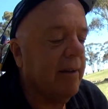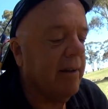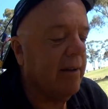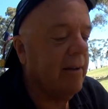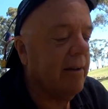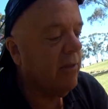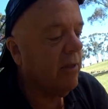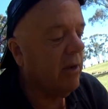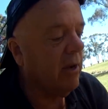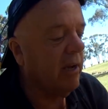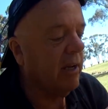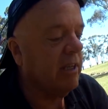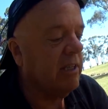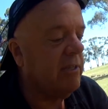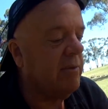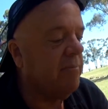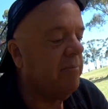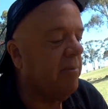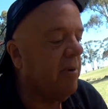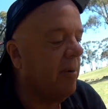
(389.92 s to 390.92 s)
Yeah. The
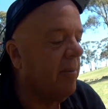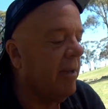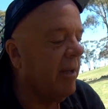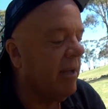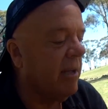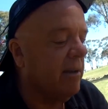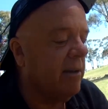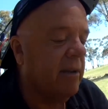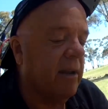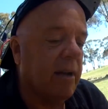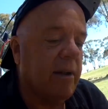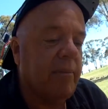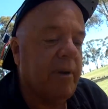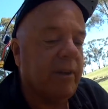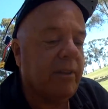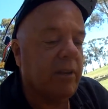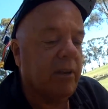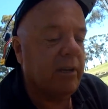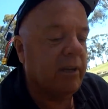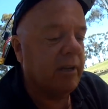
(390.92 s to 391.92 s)
leads, probably you could
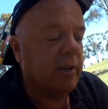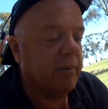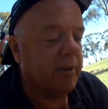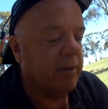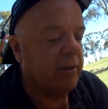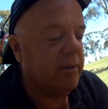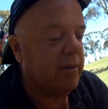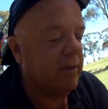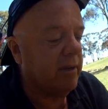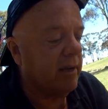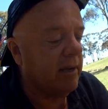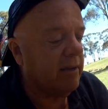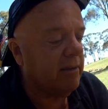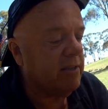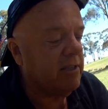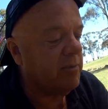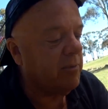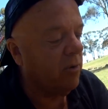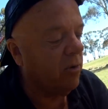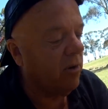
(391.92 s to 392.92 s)
make the lead a bit
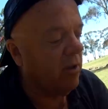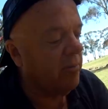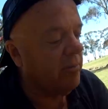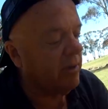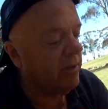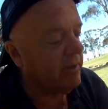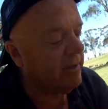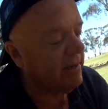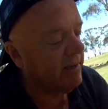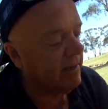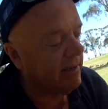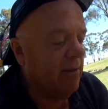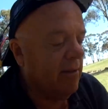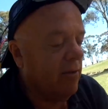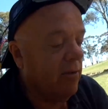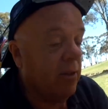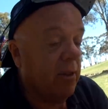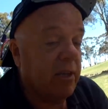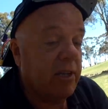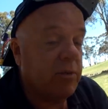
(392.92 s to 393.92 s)
smaller, but the
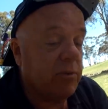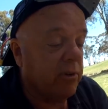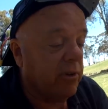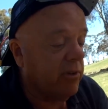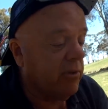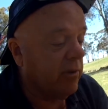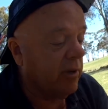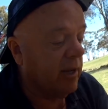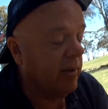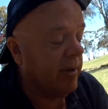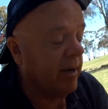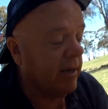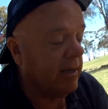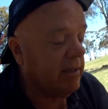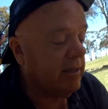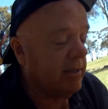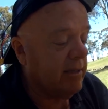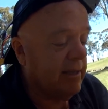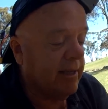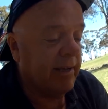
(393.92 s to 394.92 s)
lead's worth $20.
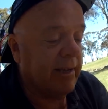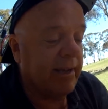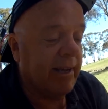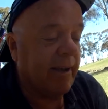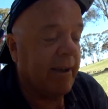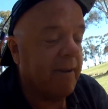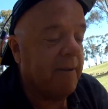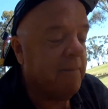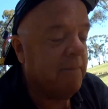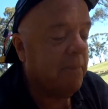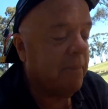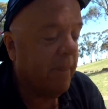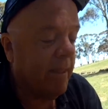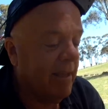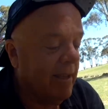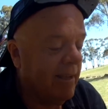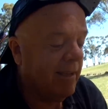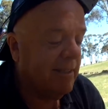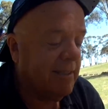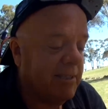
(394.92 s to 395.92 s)
So there you go.
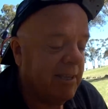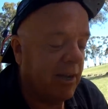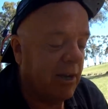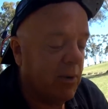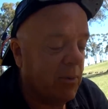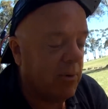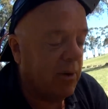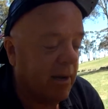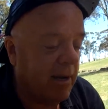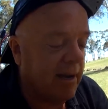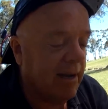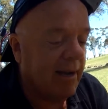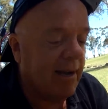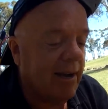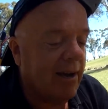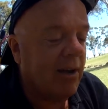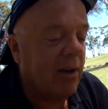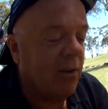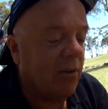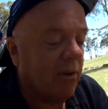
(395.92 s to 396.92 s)
So,
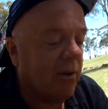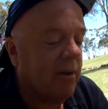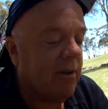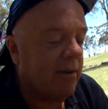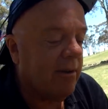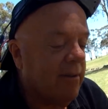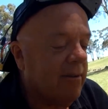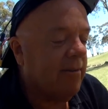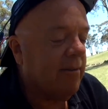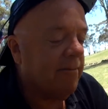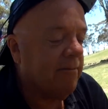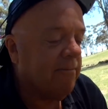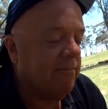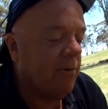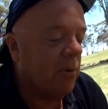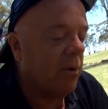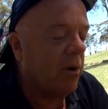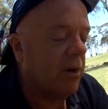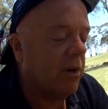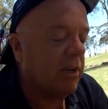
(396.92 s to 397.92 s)
look,
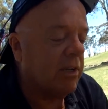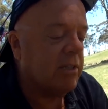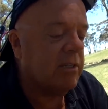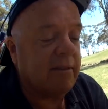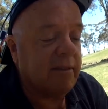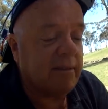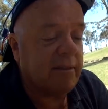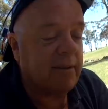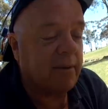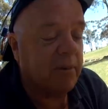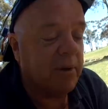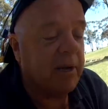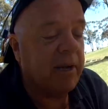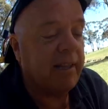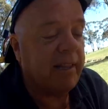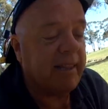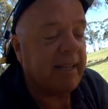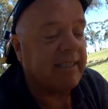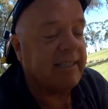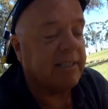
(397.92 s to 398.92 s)
for what it is, to
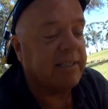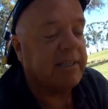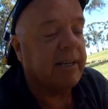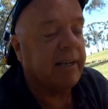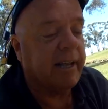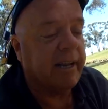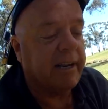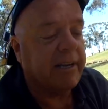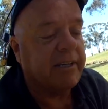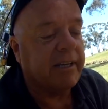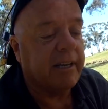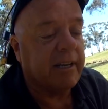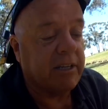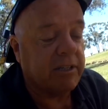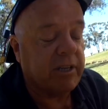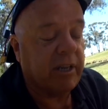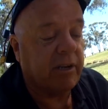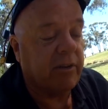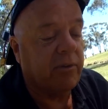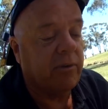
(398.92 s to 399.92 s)
me, that's a 10 out of 10.
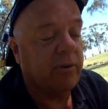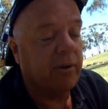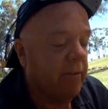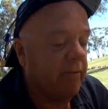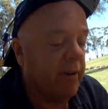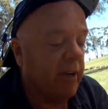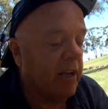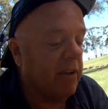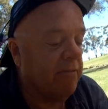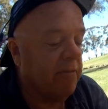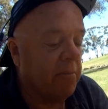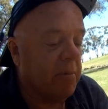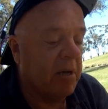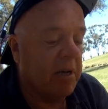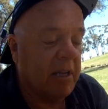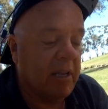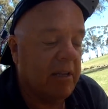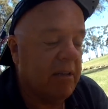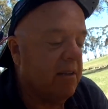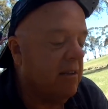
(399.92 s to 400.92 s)
It's that good. Value for
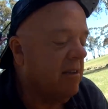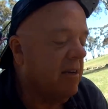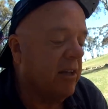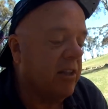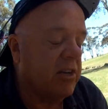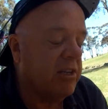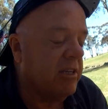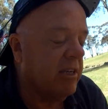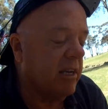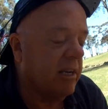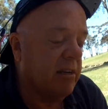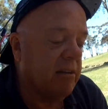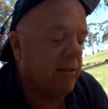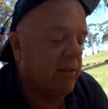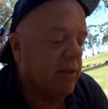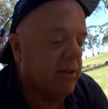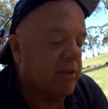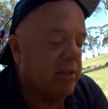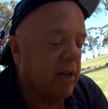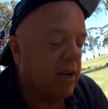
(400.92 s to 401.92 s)
money, another 10.
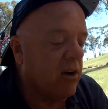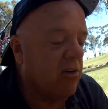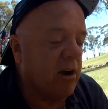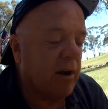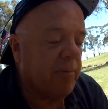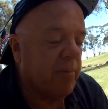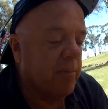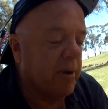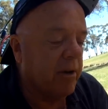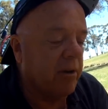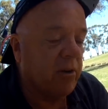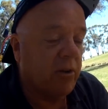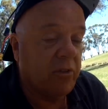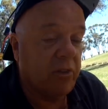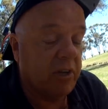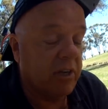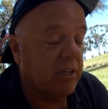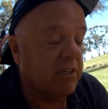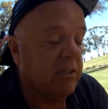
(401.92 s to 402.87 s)
There's no crap-o-meter on these.